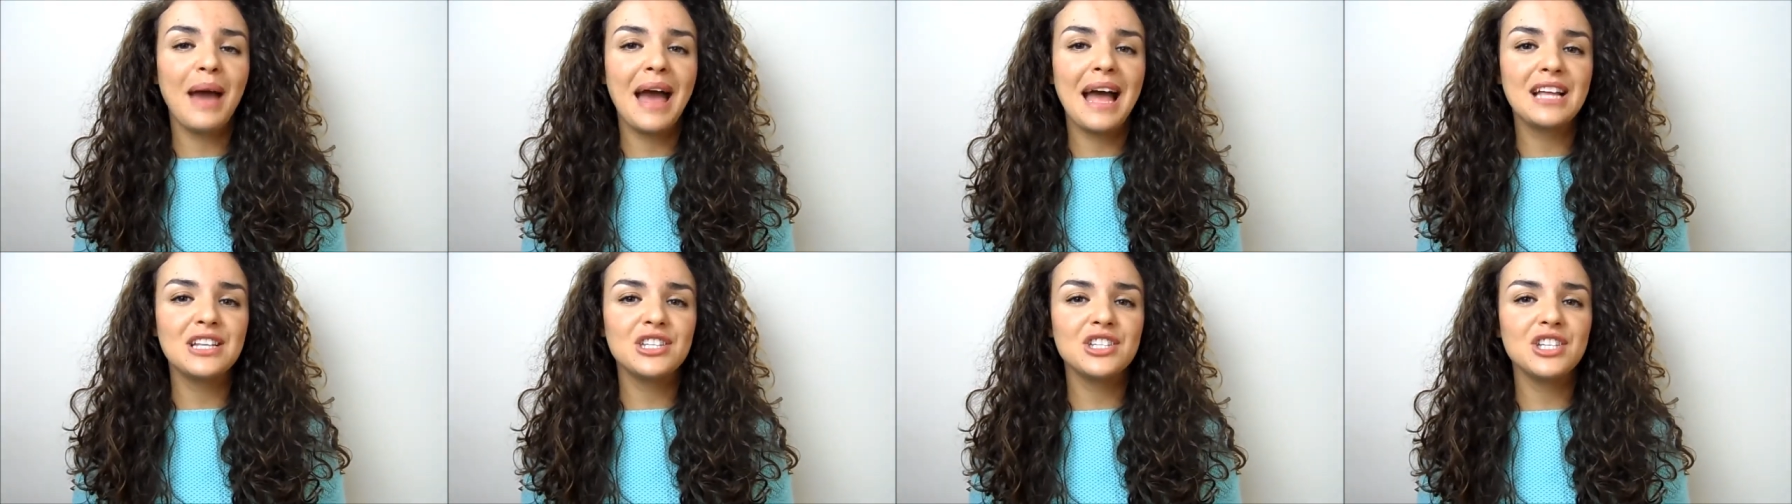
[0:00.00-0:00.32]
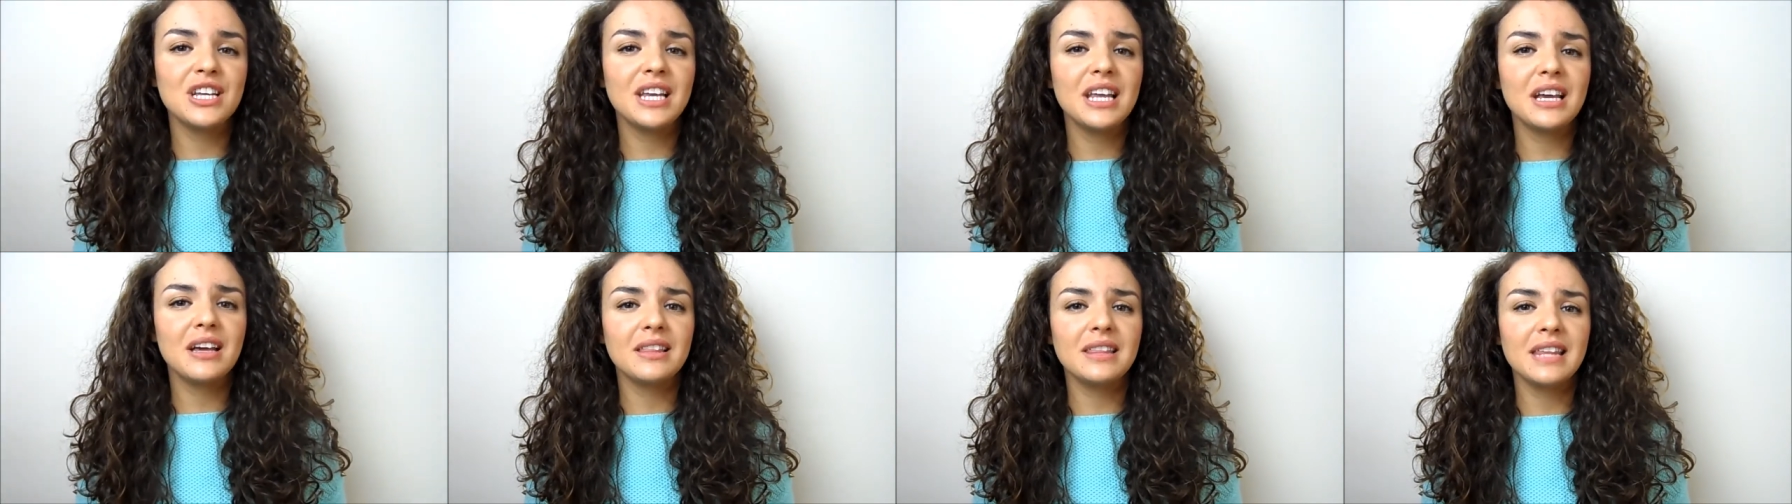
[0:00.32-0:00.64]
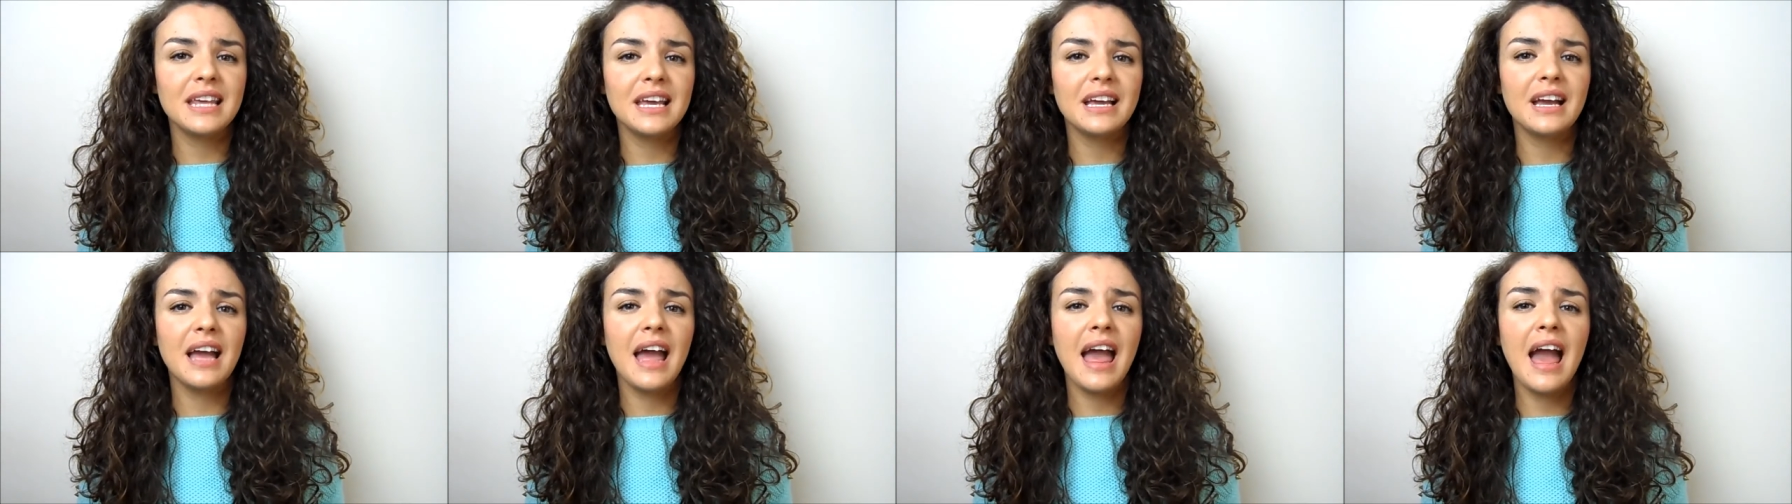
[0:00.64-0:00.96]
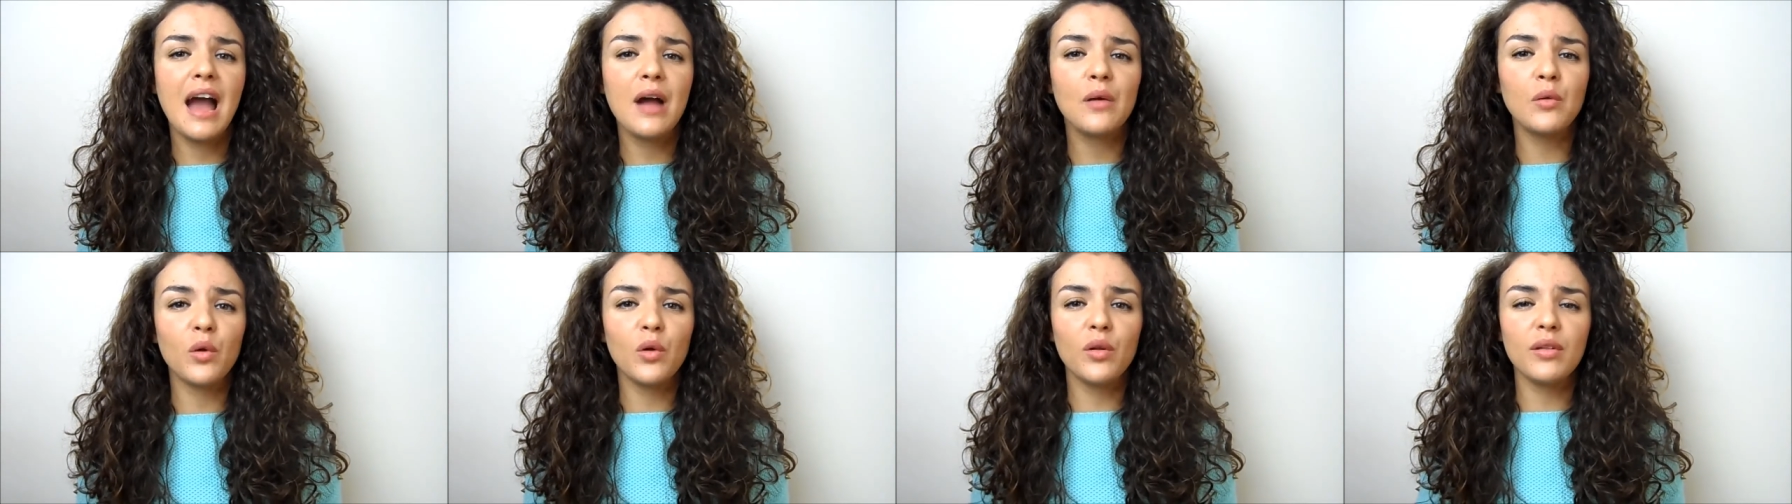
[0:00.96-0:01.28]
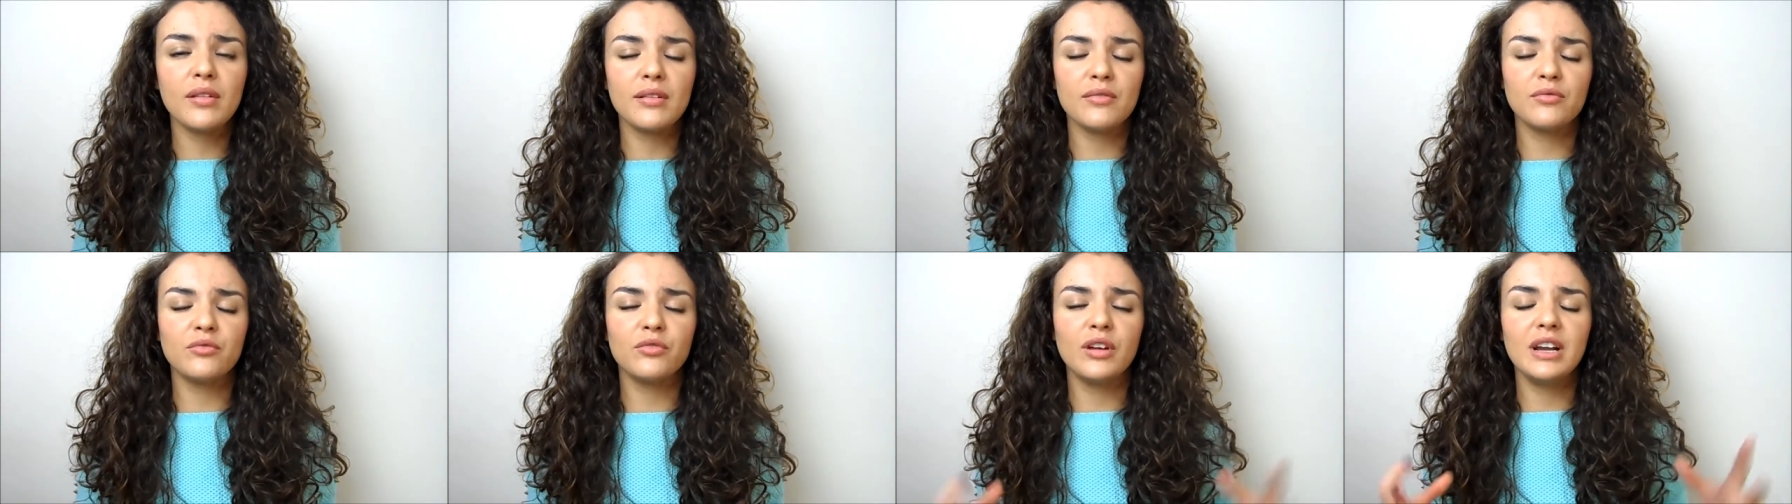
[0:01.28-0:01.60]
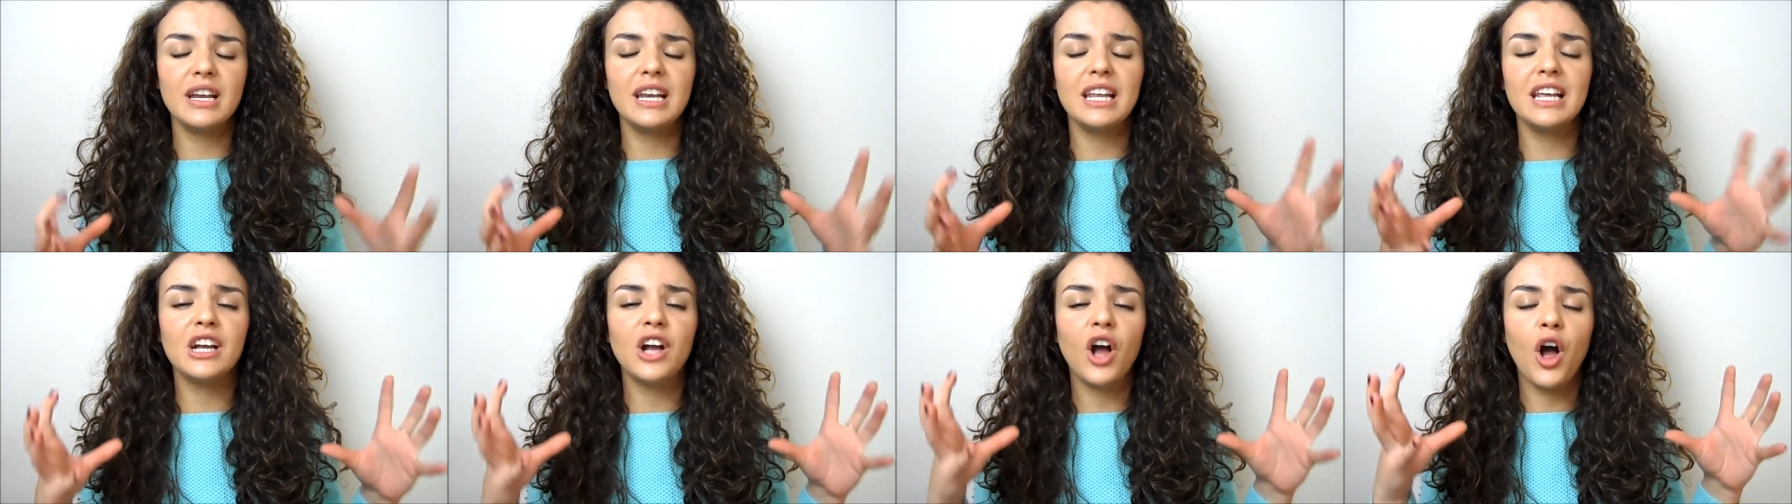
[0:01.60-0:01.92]
but actually I think hair oils have
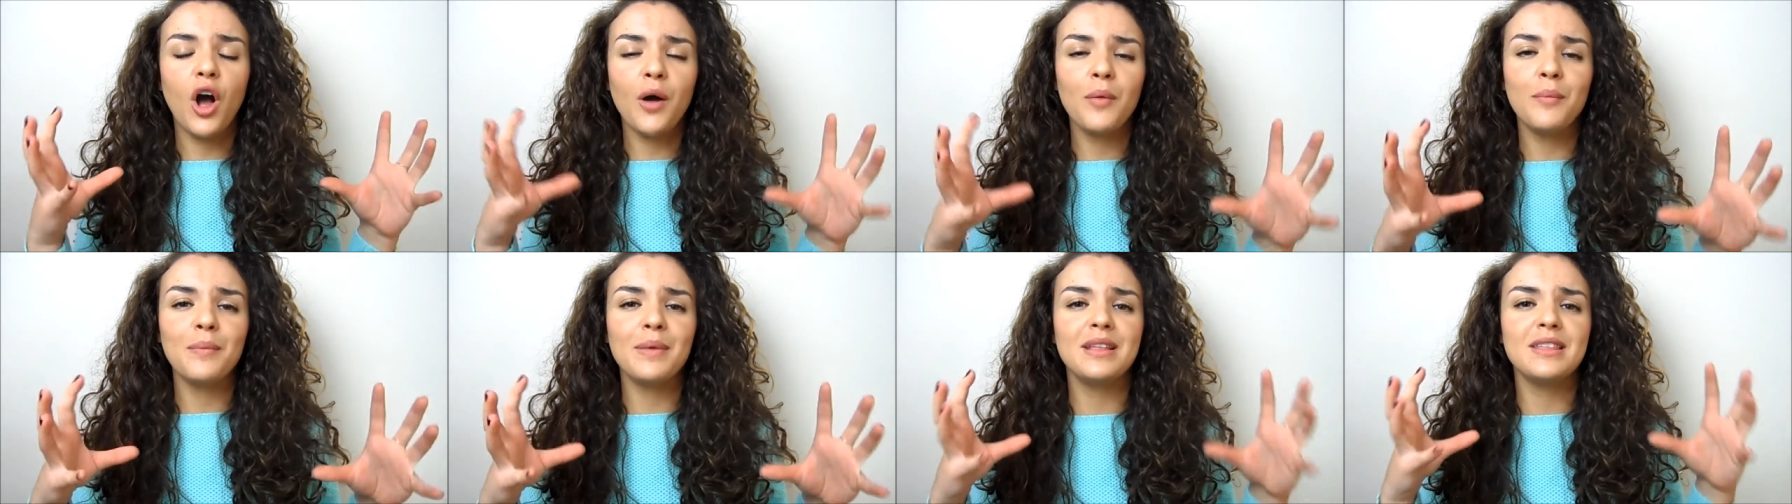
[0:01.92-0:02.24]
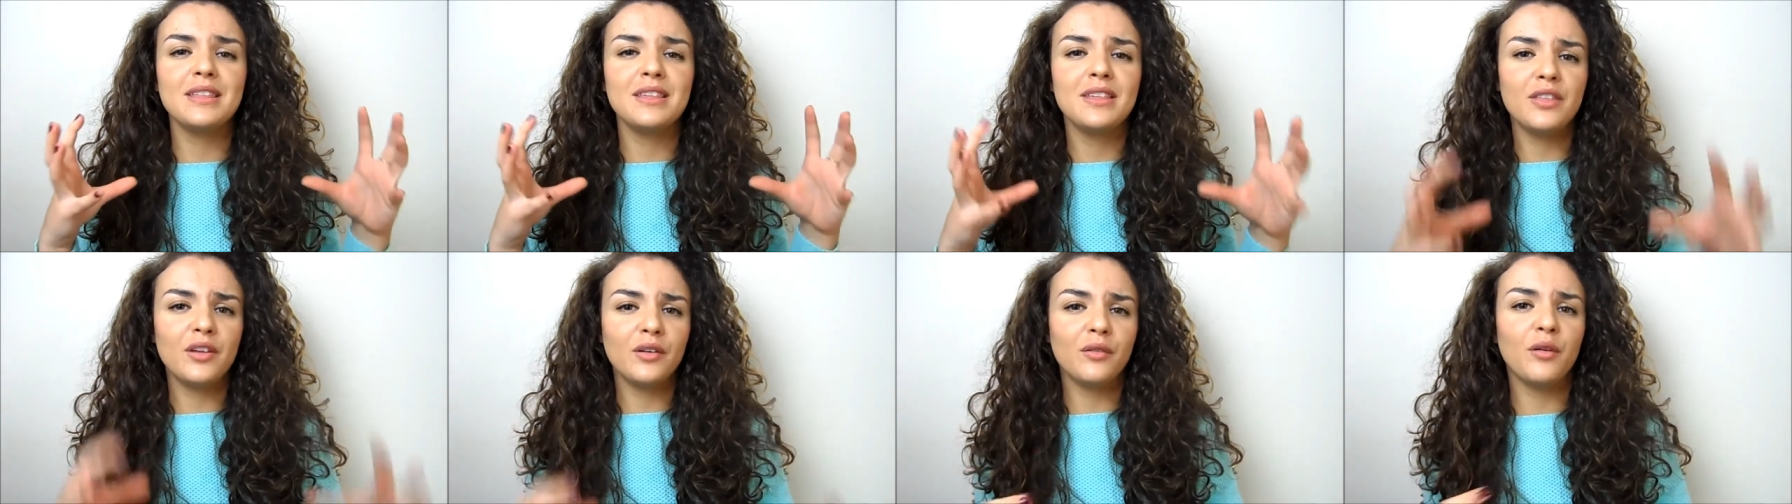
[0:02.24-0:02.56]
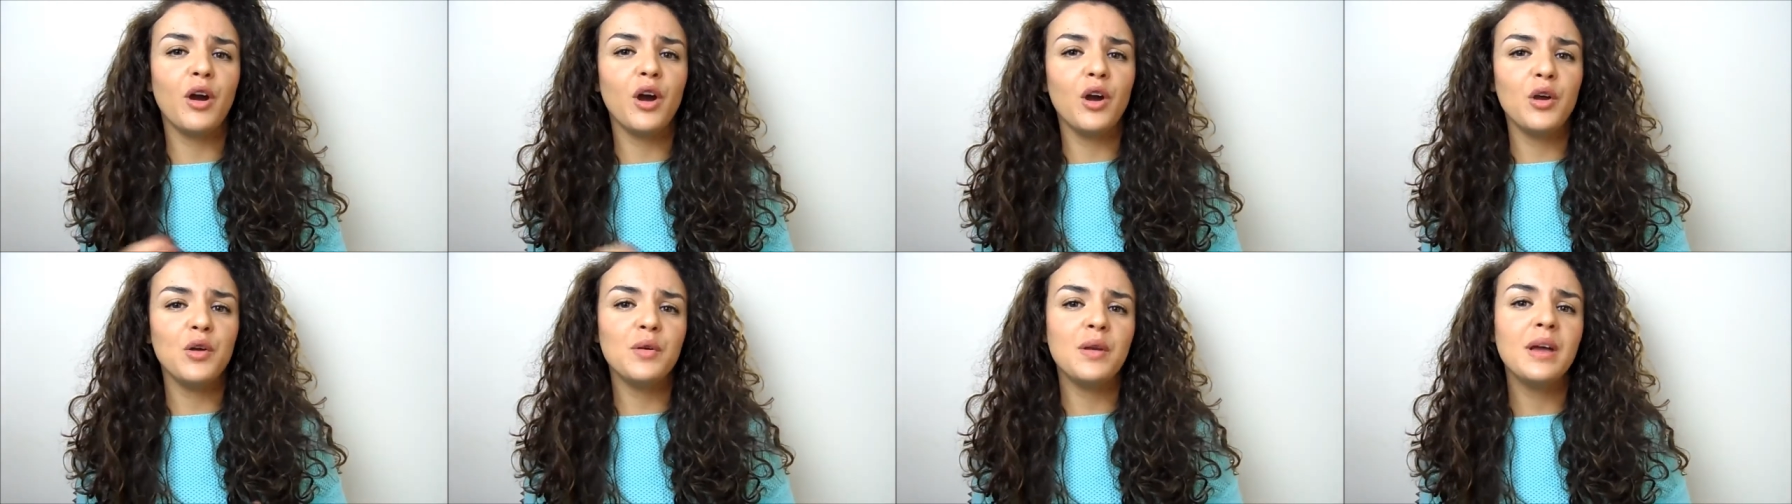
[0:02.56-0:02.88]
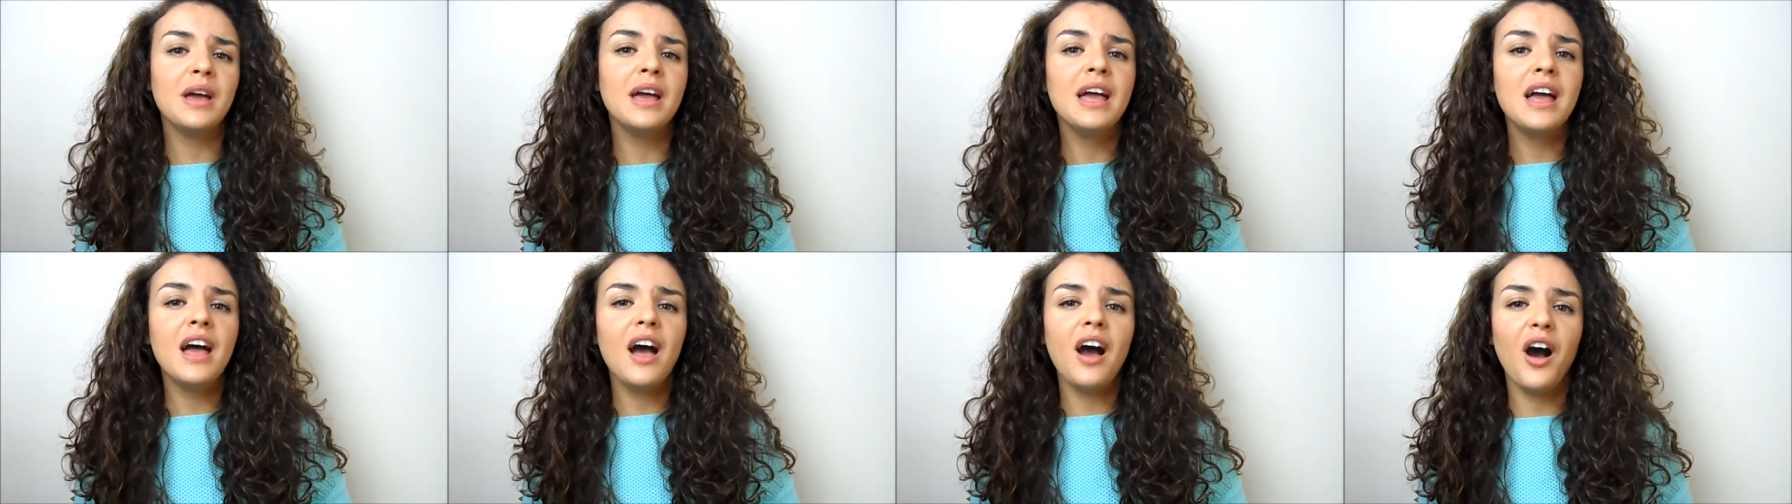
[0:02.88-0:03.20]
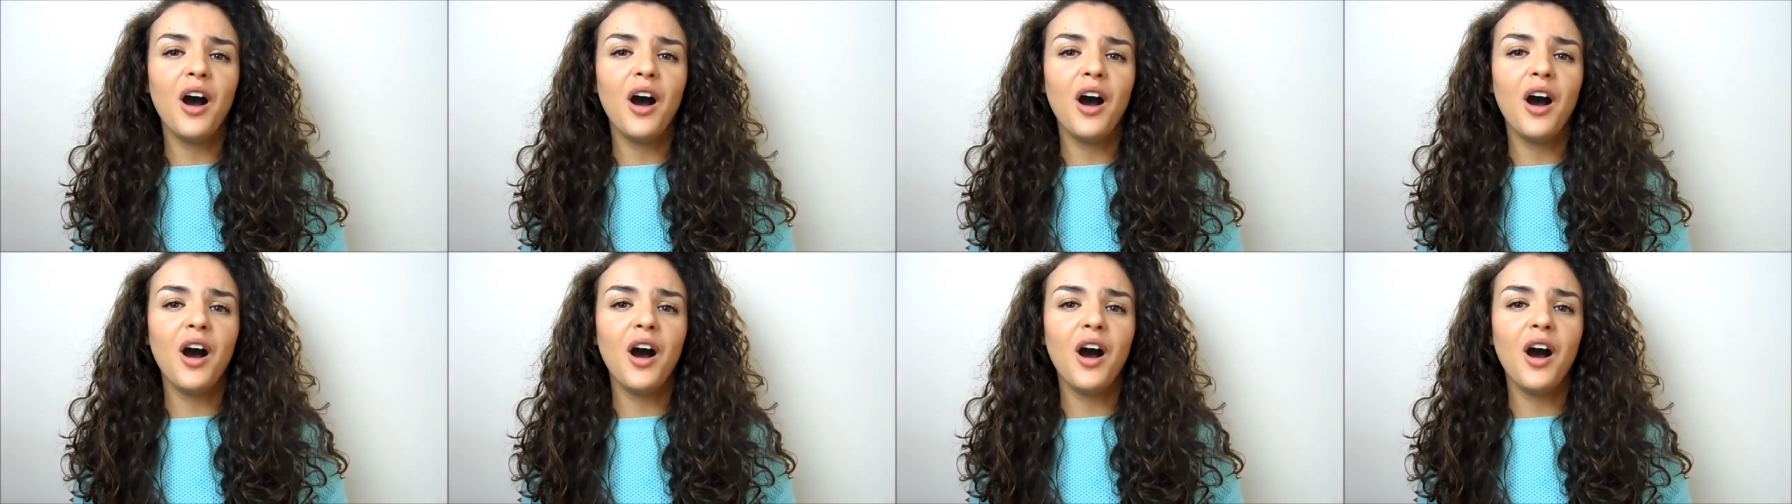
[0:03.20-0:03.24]
really come into their own